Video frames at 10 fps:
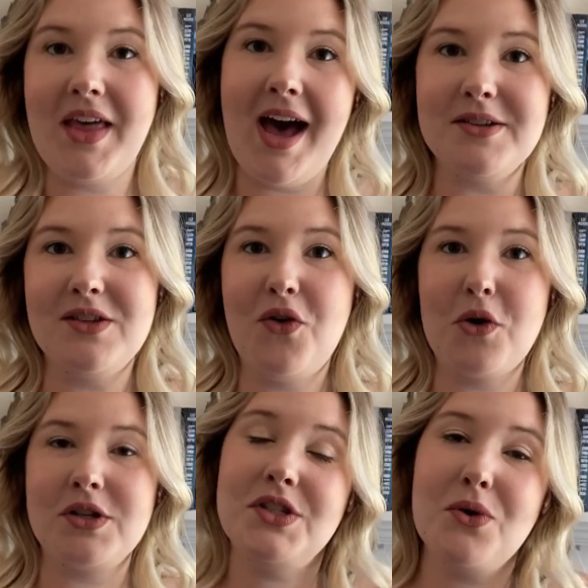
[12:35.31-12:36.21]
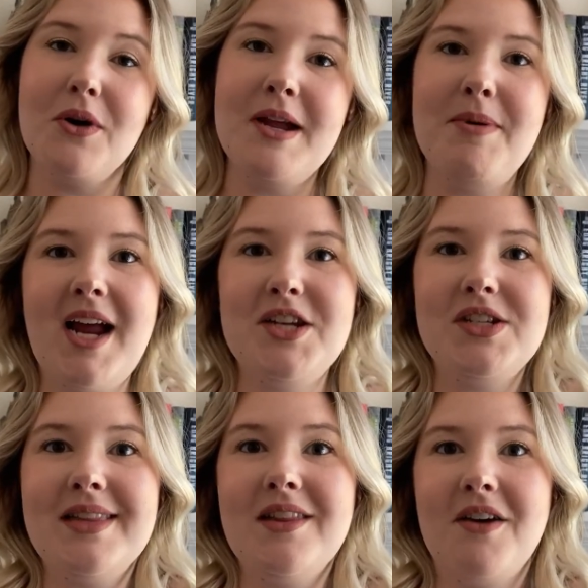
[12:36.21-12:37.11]
the House of Horror story, but I
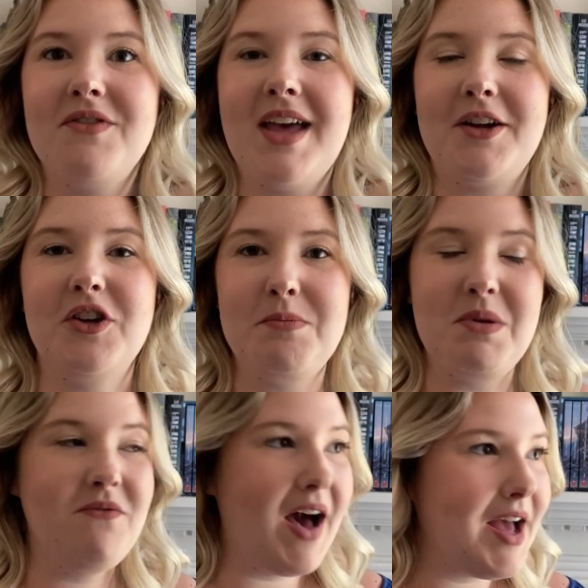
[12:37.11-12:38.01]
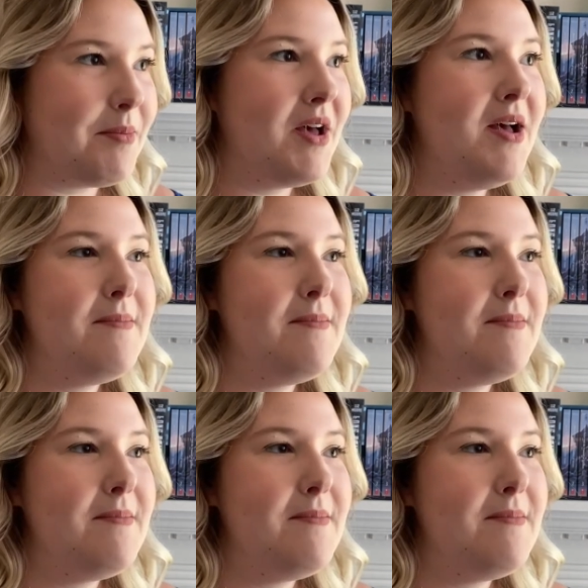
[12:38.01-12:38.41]
just loved that creepy vibe.